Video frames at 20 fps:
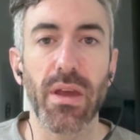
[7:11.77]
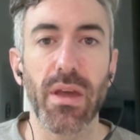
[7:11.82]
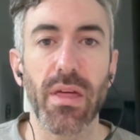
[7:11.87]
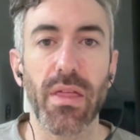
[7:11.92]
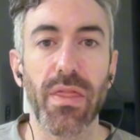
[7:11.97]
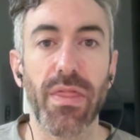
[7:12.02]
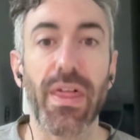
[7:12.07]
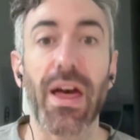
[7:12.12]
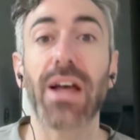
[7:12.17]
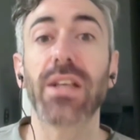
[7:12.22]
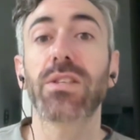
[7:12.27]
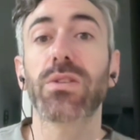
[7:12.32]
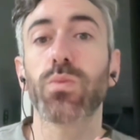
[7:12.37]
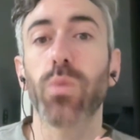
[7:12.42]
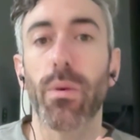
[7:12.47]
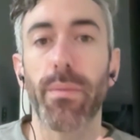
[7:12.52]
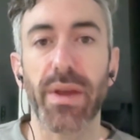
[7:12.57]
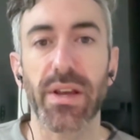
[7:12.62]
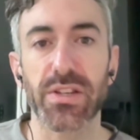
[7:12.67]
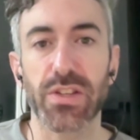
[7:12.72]
that's
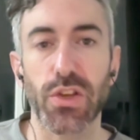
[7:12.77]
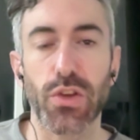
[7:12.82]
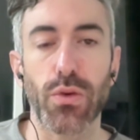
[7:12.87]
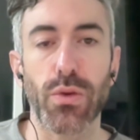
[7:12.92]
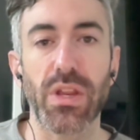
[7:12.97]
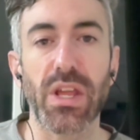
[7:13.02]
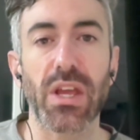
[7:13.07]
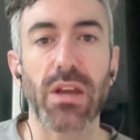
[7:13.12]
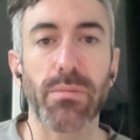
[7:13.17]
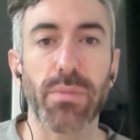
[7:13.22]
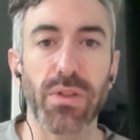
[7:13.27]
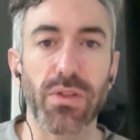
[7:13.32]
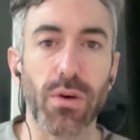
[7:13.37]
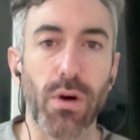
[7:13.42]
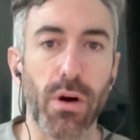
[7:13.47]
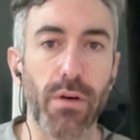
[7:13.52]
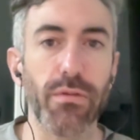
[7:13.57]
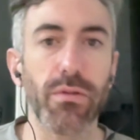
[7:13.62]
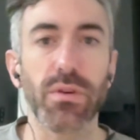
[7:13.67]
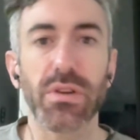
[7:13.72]
what makes it unique. But the
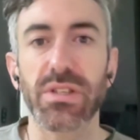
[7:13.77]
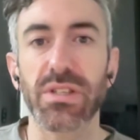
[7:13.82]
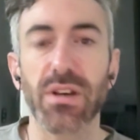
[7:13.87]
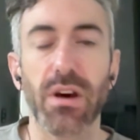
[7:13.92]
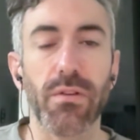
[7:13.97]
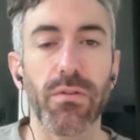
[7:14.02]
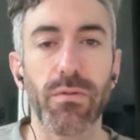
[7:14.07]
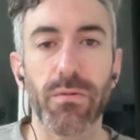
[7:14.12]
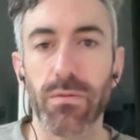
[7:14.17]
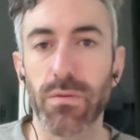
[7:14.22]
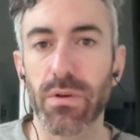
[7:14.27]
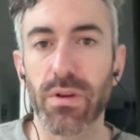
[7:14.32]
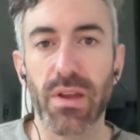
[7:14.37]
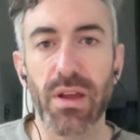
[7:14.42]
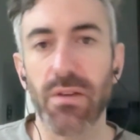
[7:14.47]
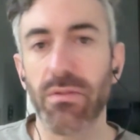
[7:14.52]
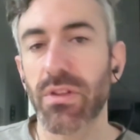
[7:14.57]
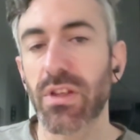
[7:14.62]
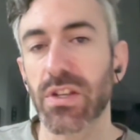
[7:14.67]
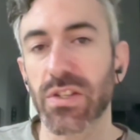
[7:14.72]
offer itself,
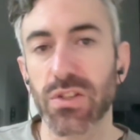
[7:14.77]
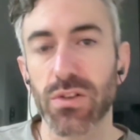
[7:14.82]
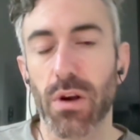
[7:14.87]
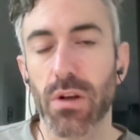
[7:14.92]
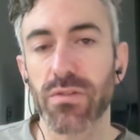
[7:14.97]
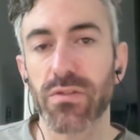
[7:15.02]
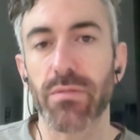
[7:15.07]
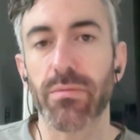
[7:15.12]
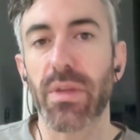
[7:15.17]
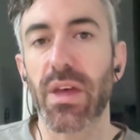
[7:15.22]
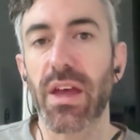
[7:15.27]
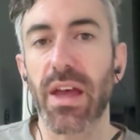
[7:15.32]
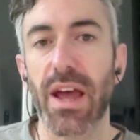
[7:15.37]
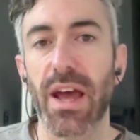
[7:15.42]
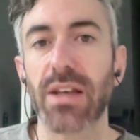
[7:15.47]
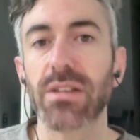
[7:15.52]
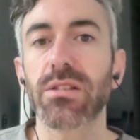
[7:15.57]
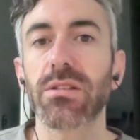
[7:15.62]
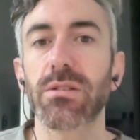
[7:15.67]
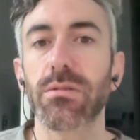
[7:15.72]
everything starts from there. It
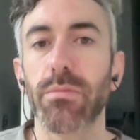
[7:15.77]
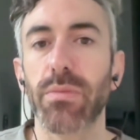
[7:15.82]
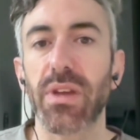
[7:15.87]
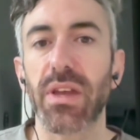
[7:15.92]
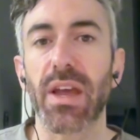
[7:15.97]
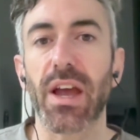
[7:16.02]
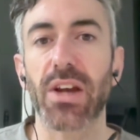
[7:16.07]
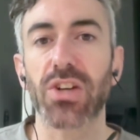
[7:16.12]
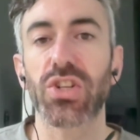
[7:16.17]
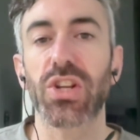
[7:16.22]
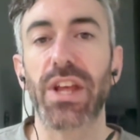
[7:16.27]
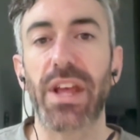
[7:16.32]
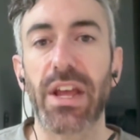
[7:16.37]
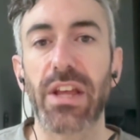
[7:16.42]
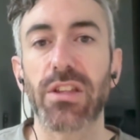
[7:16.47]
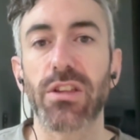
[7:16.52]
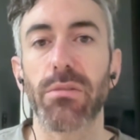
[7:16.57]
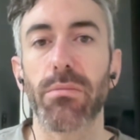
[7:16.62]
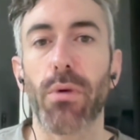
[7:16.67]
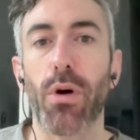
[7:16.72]
has to be actually
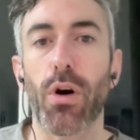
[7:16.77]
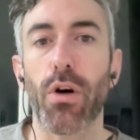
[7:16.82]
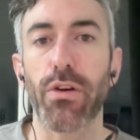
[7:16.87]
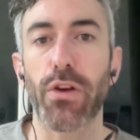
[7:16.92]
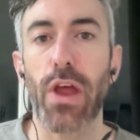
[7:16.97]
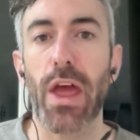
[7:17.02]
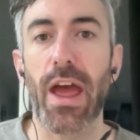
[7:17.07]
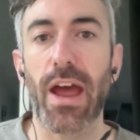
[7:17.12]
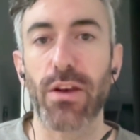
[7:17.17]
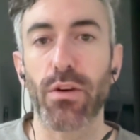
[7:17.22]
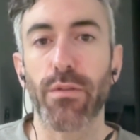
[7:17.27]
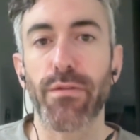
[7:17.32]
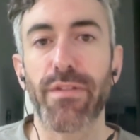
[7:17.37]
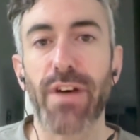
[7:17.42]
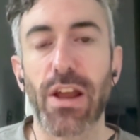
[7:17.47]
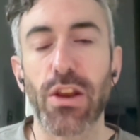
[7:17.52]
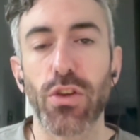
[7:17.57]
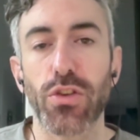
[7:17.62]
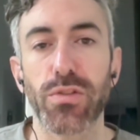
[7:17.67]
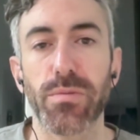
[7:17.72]
in demand and of
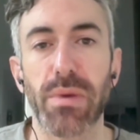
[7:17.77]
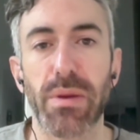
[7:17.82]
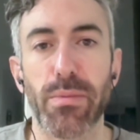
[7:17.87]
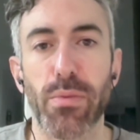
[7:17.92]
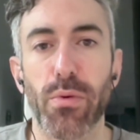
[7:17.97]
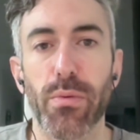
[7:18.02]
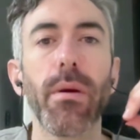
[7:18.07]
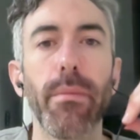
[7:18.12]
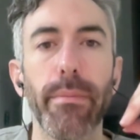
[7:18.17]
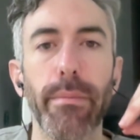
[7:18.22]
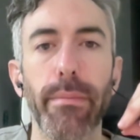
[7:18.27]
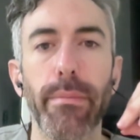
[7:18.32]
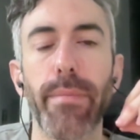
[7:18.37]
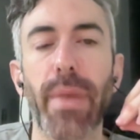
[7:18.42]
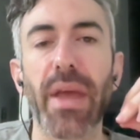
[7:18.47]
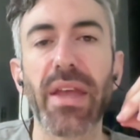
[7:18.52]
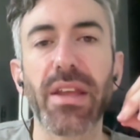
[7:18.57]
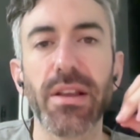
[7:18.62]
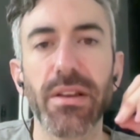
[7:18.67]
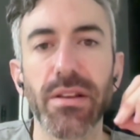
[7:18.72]
value to people.
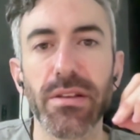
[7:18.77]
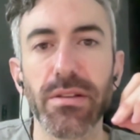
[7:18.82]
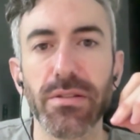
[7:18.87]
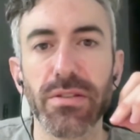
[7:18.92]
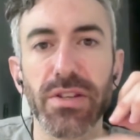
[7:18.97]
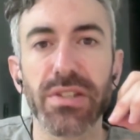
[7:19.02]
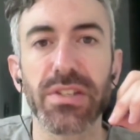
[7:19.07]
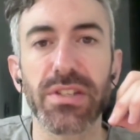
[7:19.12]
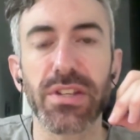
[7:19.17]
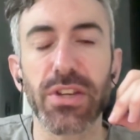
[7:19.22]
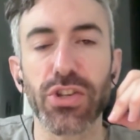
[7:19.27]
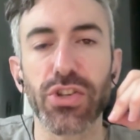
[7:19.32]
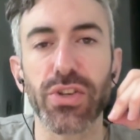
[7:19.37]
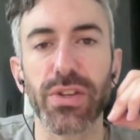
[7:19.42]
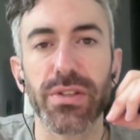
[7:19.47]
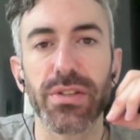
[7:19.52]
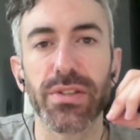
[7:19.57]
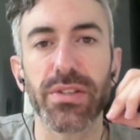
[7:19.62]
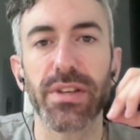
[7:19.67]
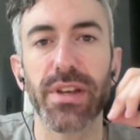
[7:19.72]
Making
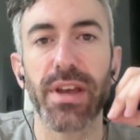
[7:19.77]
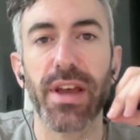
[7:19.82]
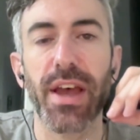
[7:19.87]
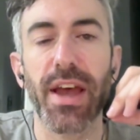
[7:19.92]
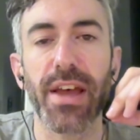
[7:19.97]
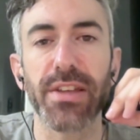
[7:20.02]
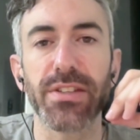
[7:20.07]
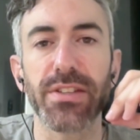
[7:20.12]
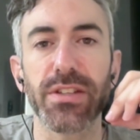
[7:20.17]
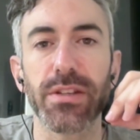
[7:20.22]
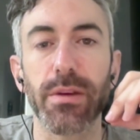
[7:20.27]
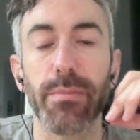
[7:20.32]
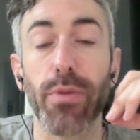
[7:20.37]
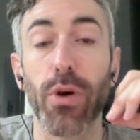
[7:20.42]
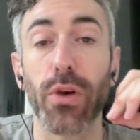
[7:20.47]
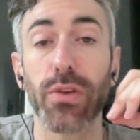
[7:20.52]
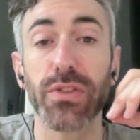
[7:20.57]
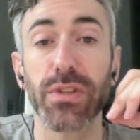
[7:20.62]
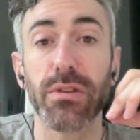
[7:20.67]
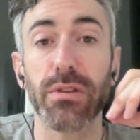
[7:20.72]
decisions as a
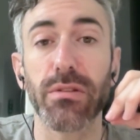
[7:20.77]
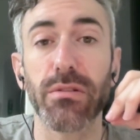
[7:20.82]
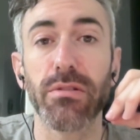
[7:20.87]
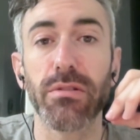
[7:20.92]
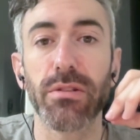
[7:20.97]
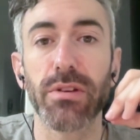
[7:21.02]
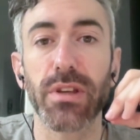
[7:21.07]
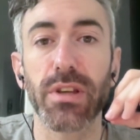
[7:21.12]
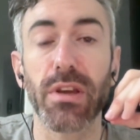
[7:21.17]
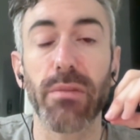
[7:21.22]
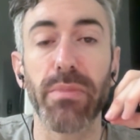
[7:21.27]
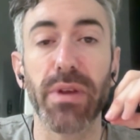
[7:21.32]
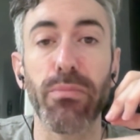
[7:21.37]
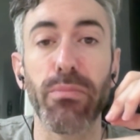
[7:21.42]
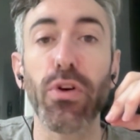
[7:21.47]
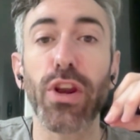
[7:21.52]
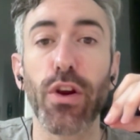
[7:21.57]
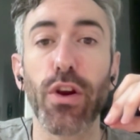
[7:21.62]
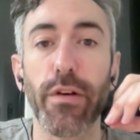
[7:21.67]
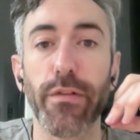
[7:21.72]
person can be
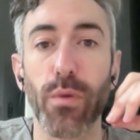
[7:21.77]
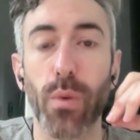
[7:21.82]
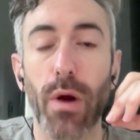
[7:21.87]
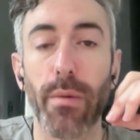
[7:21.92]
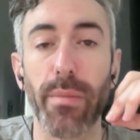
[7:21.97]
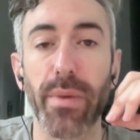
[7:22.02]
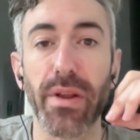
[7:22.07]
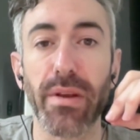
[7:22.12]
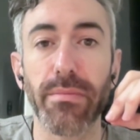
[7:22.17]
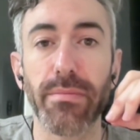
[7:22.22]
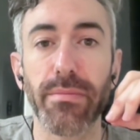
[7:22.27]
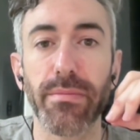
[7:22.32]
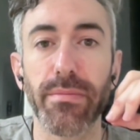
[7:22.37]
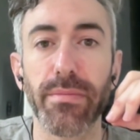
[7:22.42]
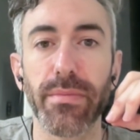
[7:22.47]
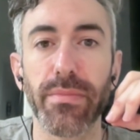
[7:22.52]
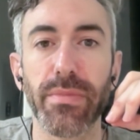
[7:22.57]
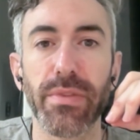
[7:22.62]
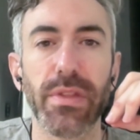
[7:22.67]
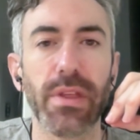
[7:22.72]
pretty overwhelming.
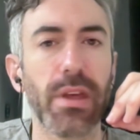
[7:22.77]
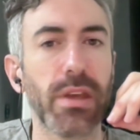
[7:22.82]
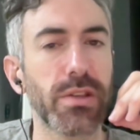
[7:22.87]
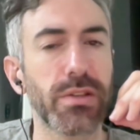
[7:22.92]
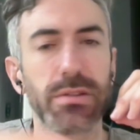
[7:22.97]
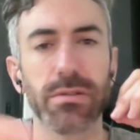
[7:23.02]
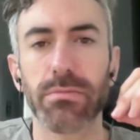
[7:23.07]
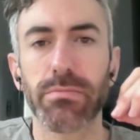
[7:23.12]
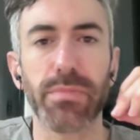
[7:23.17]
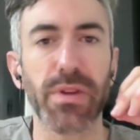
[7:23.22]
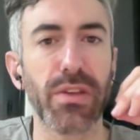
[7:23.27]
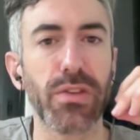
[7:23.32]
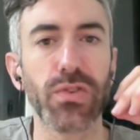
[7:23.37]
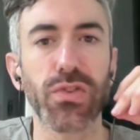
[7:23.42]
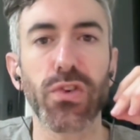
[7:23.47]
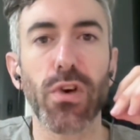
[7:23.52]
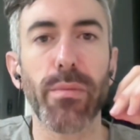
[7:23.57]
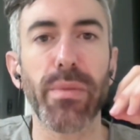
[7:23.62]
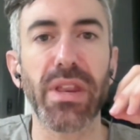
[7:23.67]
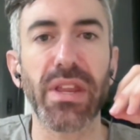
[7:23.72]
There's been
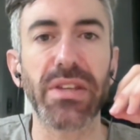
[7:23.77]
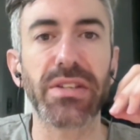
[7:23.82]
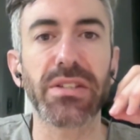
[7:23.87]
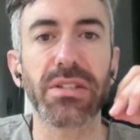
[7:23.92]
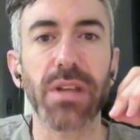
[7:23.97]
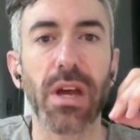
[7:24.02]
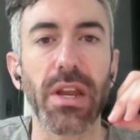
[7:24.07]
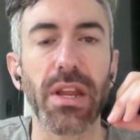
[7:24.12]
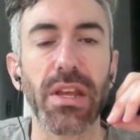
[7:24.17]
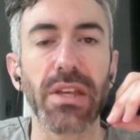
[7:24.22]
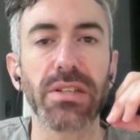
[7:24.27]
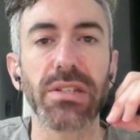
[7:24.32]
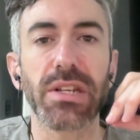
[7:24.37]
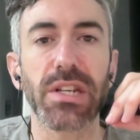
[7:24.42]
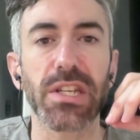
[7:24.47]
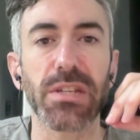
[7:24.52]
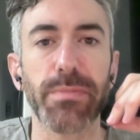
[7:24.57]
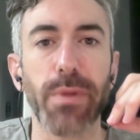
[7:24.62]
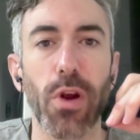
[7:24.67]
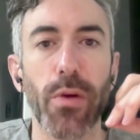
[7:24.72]
so many studies and
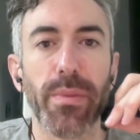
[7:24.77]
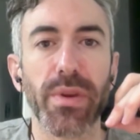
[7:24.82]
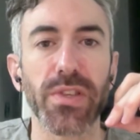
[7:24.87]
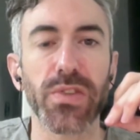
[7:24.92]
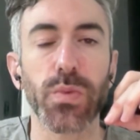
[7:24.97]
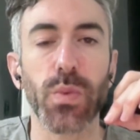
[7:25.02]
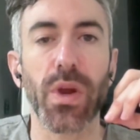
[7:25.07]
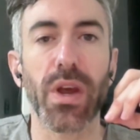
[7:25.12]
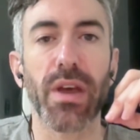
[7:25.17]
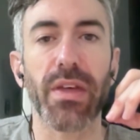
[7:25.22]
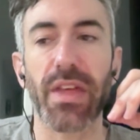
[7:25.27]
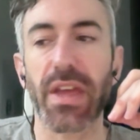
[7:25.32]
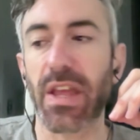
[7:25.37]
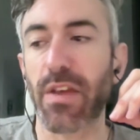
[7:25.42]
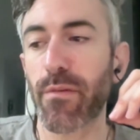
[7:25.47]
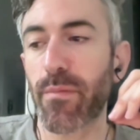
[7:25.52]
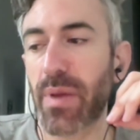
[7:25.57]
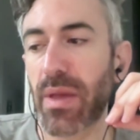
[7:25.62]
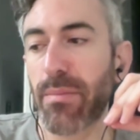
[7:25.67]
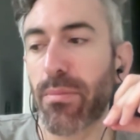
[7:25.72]
experiments where they
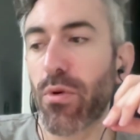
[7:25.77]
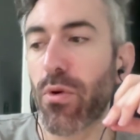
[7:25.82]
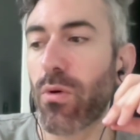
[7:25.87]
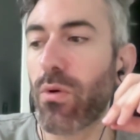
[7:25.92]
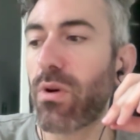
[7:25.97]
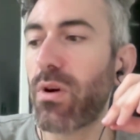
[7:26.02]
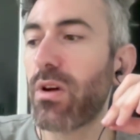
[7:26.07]
give people